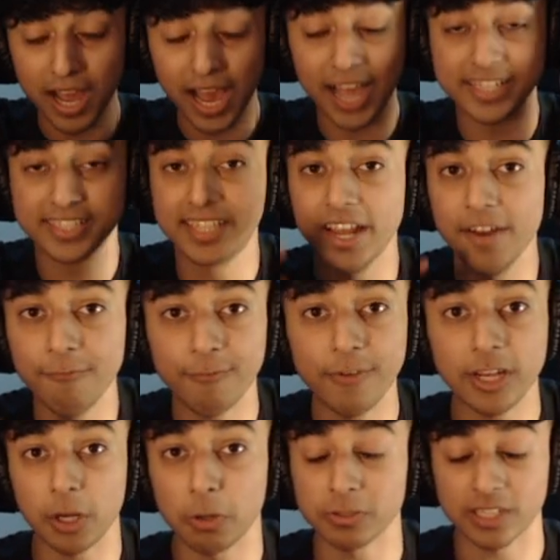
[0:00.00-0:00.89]
I didn't
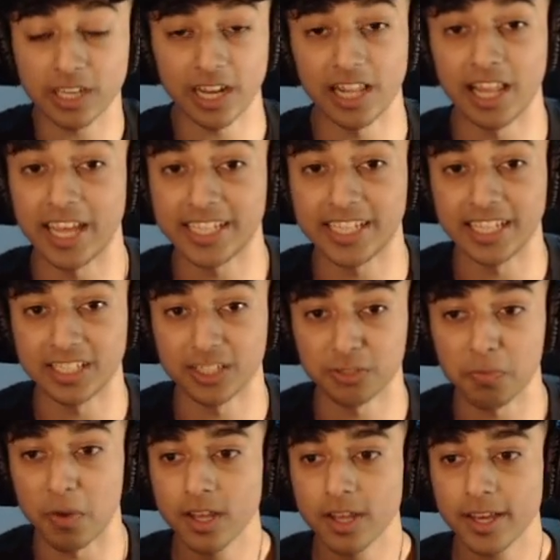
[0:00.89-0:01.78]
think I was going to like it
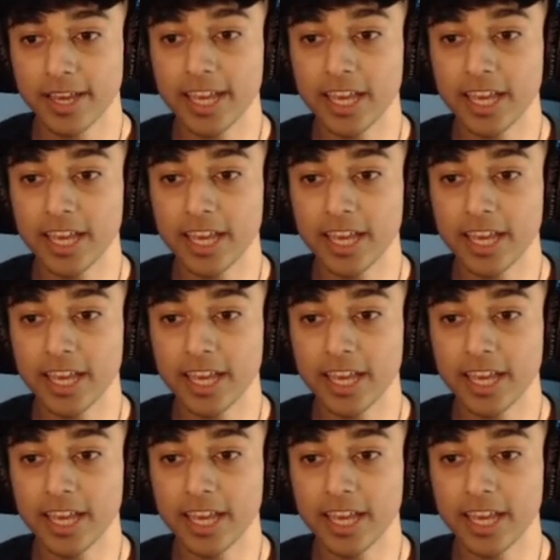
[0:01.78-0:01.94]
this much.